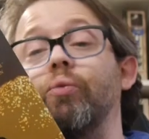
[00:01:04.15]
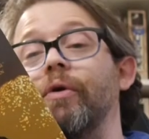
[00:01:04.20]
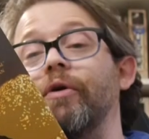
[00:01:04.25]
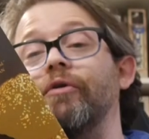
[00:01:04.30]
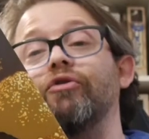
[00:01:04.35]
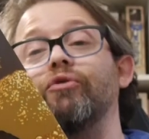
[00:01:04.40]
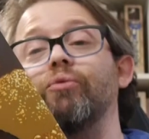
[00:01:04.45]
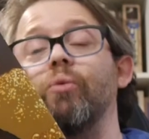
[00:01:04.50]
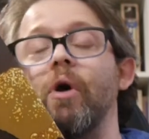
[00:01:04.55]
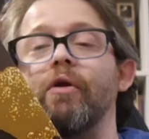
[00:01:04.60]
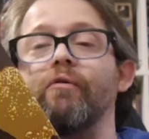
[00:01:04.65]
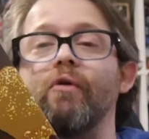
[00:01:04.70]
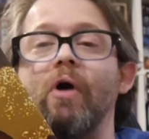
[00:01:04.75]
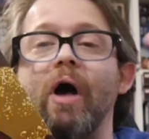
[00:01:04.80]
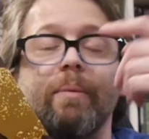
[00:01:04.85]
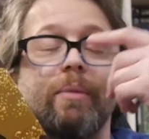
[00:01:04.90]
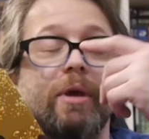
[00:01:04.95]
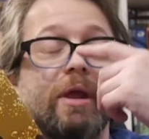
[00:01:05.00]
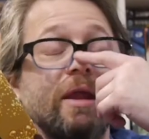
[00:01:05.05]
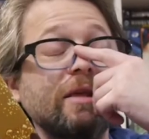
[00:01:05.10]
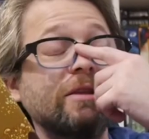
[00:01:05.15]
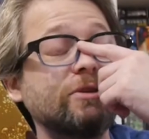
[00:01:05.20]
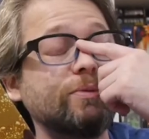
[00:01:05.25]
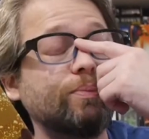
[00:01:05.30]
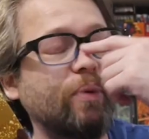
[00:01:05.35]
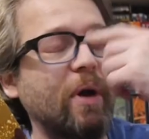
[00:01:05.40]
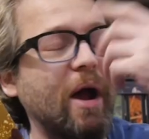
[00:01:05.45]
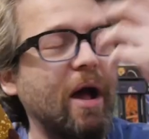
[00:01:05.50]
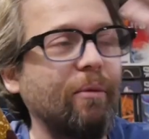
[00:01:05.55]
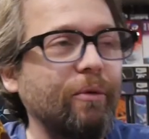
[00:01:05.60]
this is wonderful. I mean, it's
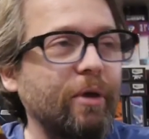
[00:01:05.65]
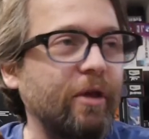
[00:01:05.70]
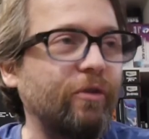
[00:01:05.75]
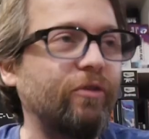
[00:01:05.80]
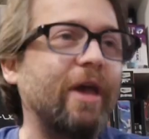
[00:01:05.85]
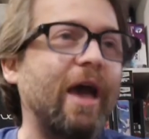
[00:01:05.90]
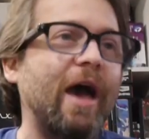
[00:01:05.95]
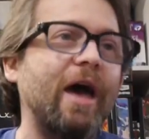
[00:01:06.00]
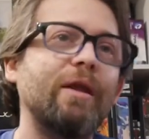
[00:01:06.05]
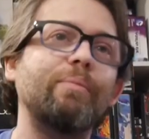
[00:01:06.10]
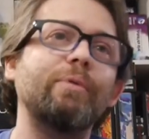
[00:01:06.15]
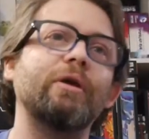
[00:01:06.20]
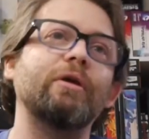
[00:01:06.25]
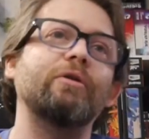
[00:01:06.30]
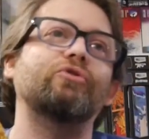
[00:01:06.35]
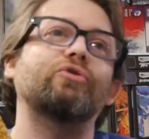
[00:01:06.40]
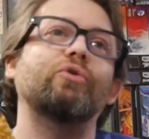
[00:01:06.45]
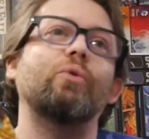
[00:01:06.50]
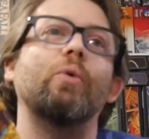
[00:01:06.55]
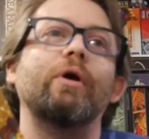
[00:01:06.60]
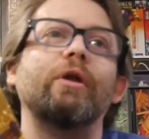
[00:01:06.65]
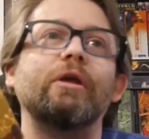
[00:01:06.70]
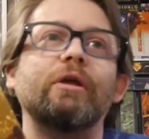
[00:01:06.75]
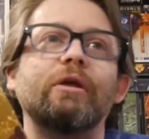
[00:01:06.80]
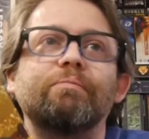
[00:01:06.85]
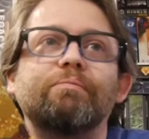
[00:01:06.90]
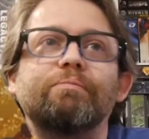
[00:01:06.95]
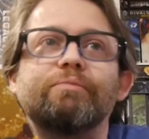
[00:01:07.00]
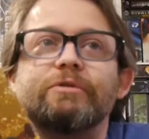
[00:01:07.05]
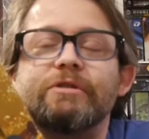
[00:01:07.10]
probably it's got to be
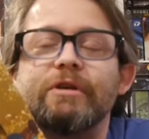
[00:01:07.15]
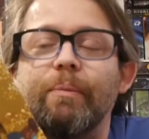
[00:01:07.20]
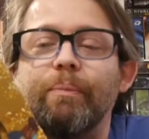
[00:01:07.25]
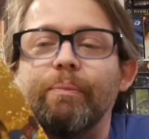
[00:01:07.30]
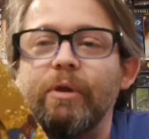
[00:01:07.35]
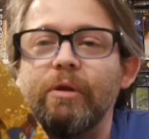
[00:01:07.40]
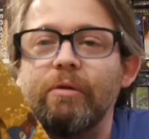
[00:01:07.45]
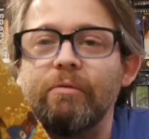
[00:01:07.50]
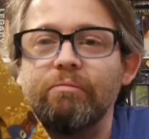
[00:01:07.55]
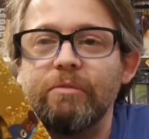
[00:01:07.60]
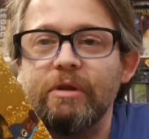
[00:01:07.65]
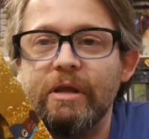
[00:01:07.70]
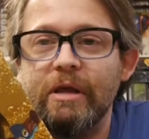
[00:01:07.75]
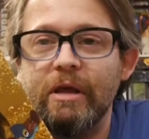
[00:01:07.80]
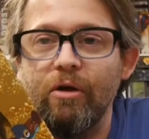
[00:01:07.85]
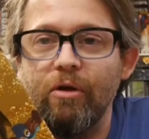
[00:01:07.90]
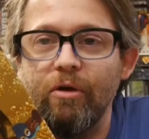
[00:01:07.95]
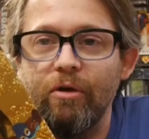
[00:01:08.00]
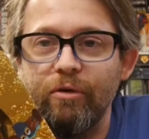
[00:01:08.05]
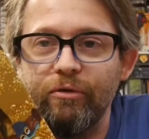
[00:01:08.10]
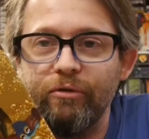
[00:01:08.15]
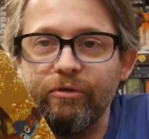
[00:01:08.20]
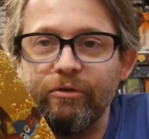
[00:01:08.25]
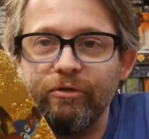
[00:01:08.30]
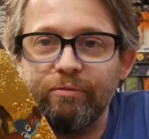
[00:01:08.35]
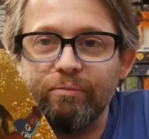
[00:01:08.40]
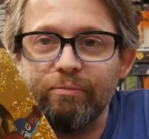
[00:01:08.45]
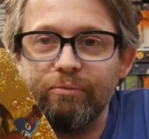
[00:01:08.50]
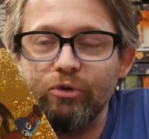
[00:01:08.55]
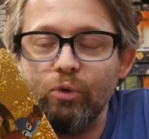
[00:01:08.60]
twenty something years,